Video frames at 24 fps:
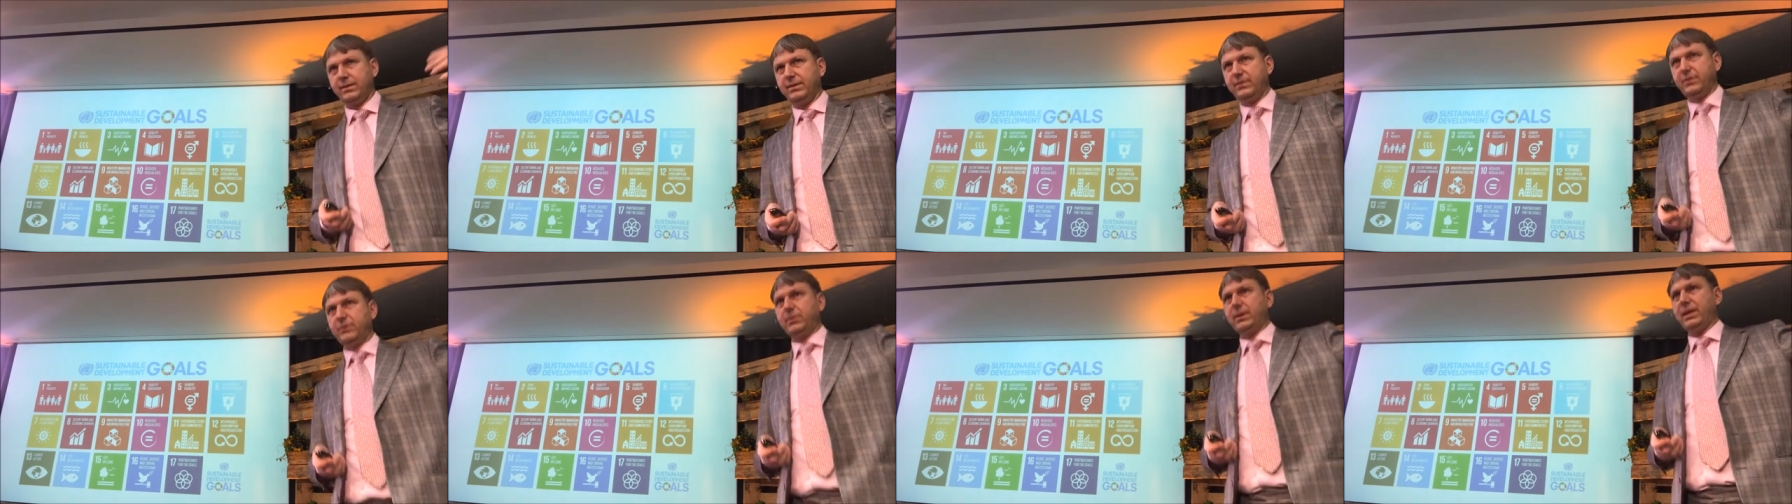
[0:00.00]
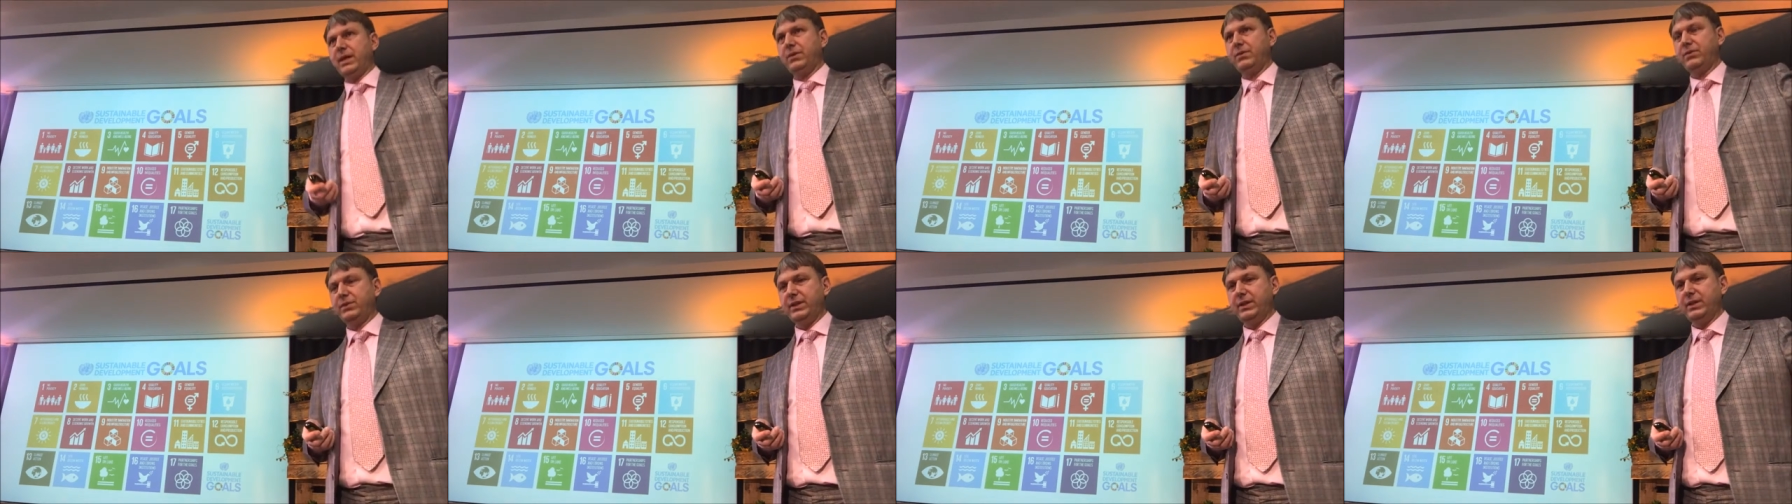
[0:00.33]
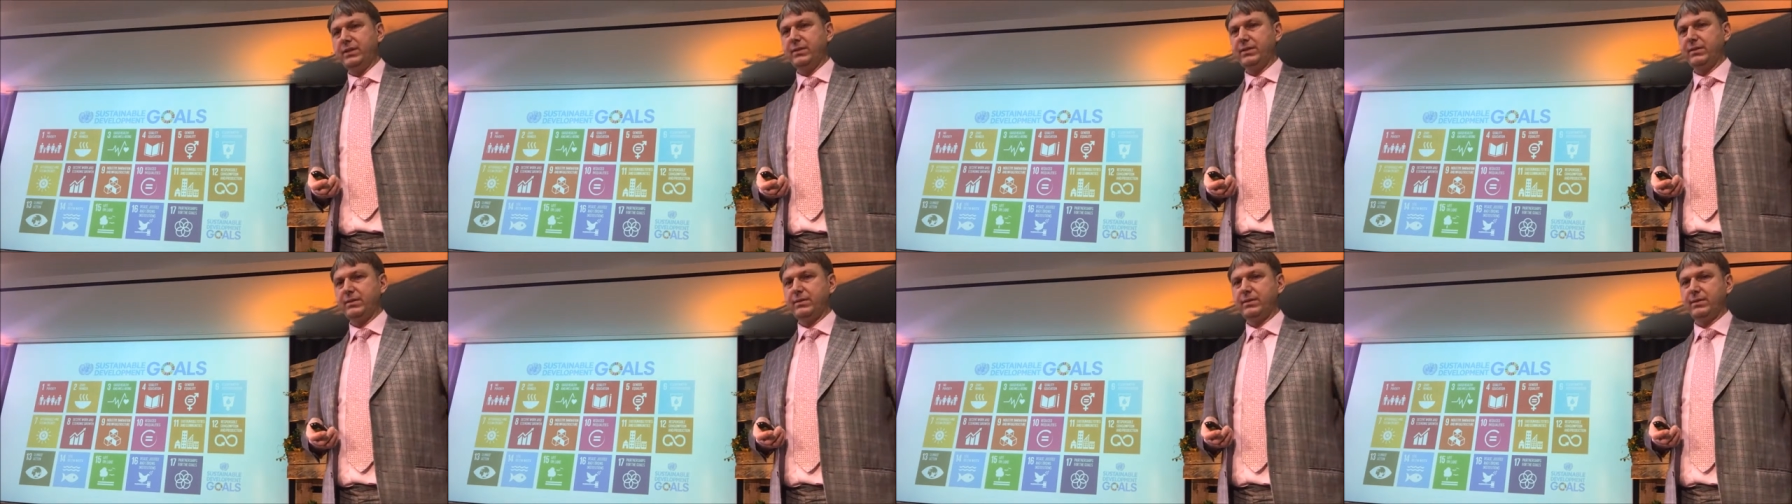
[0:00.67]
It's 12
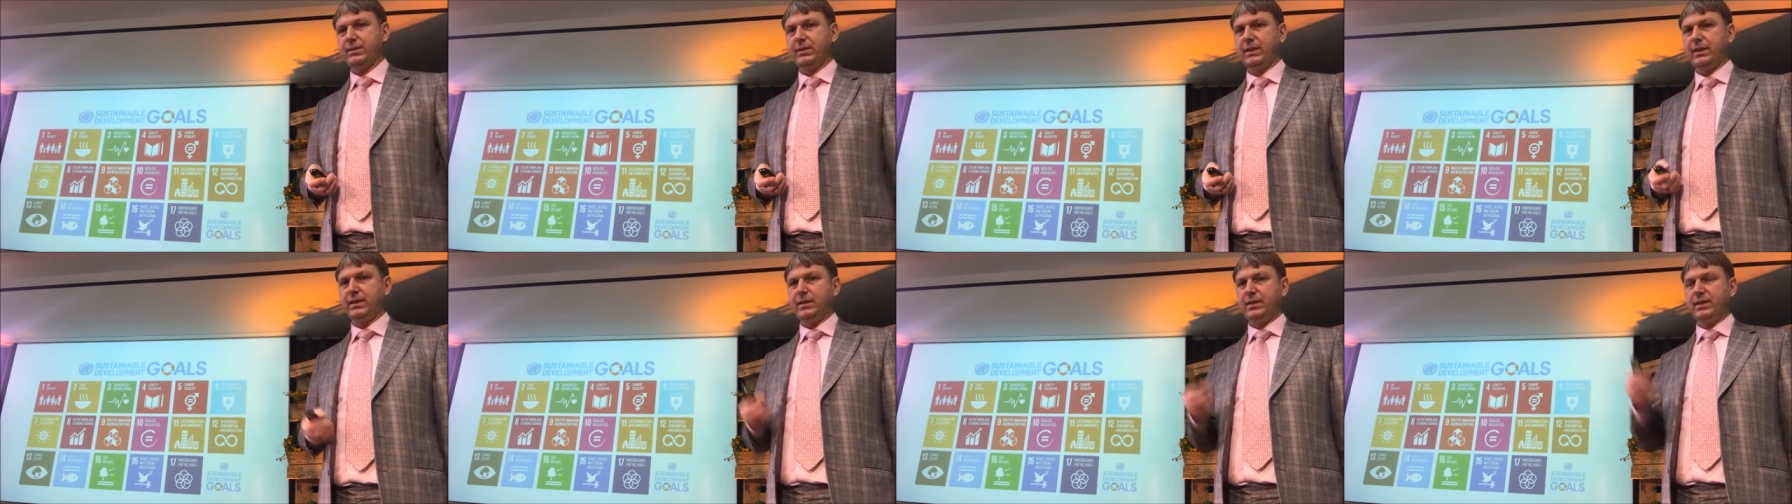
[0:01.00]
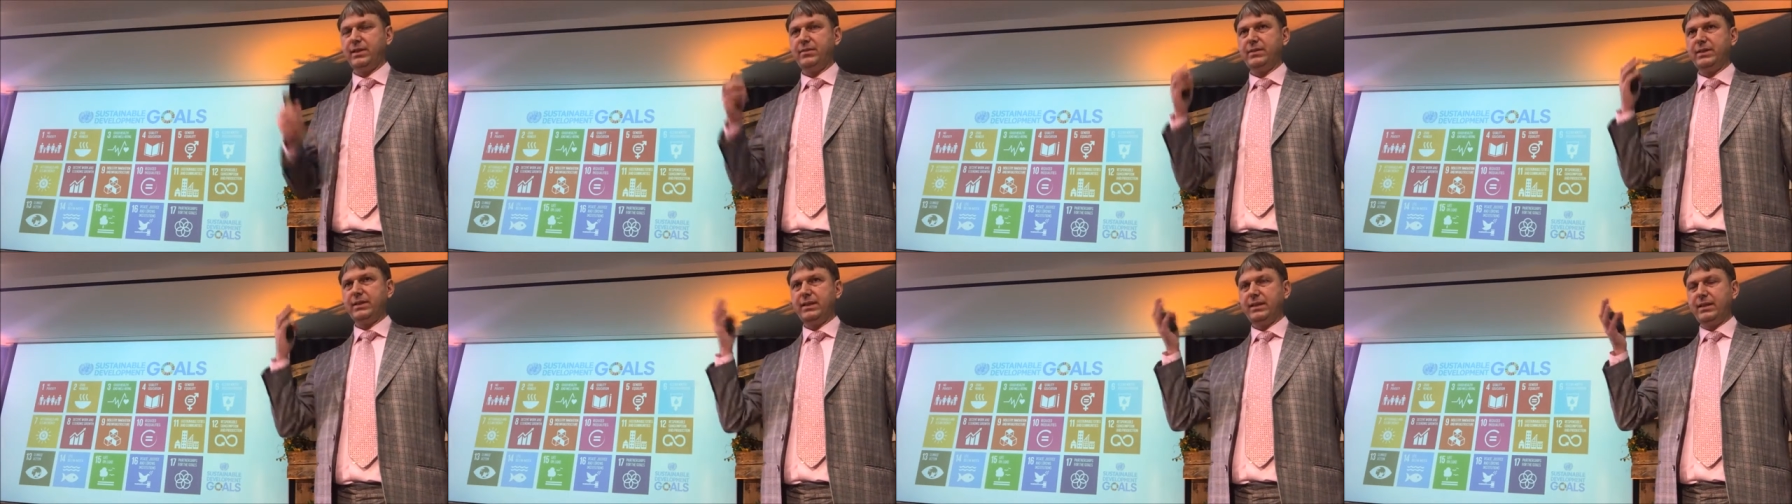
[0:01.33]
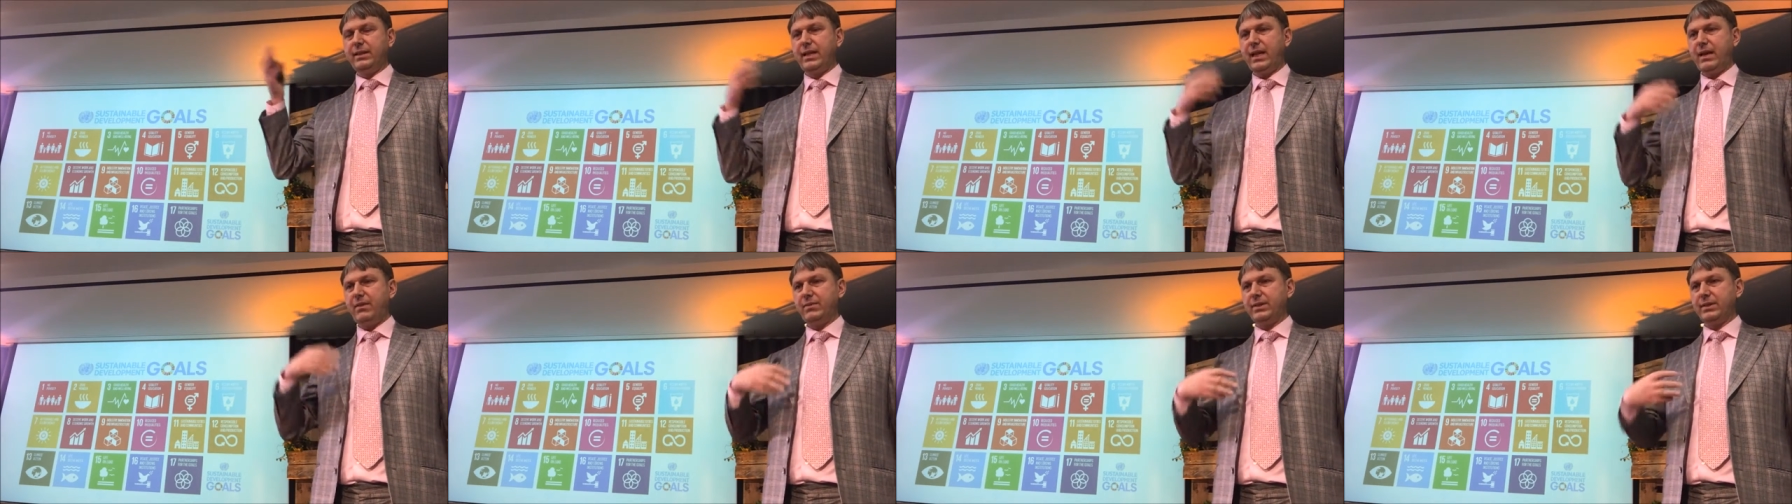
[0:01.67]
years, uh, even
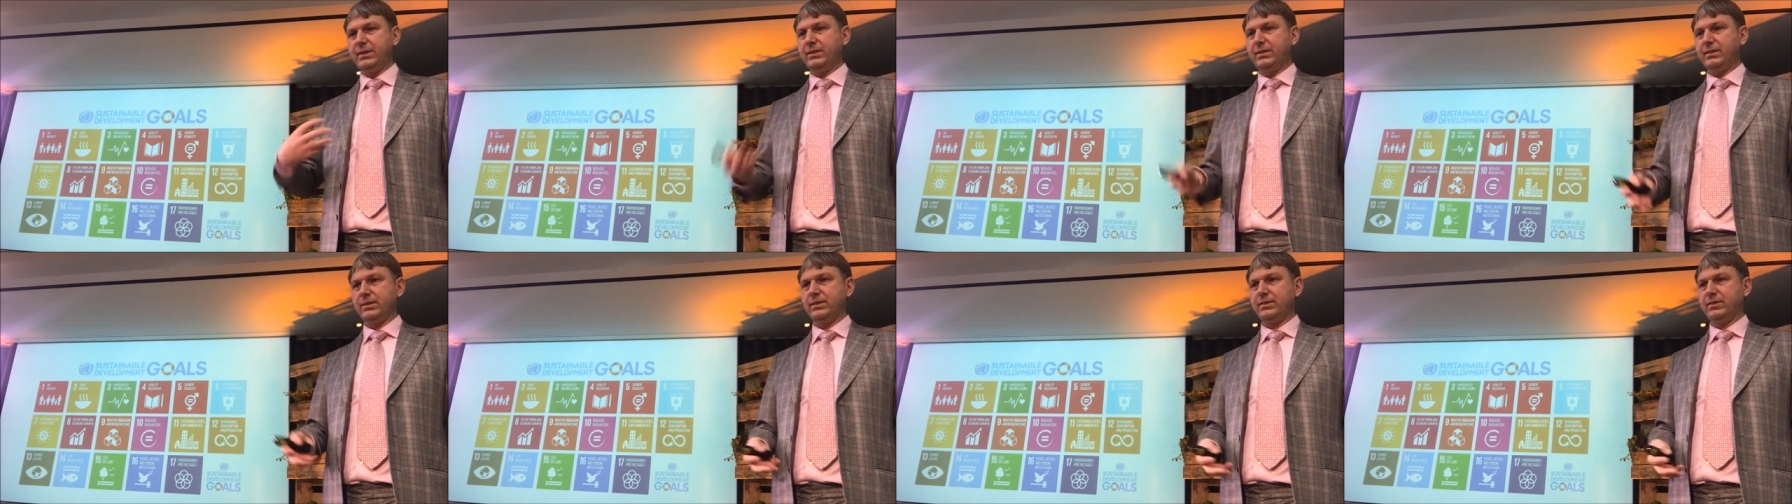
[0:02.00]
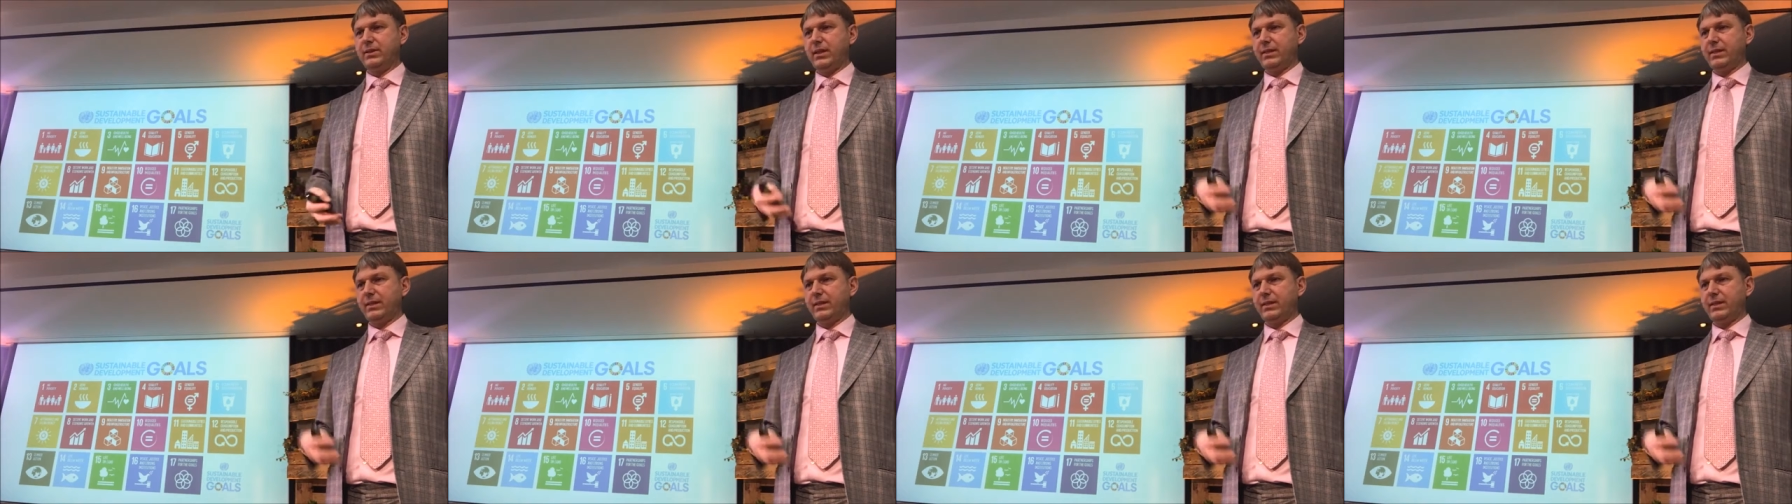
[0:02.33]
11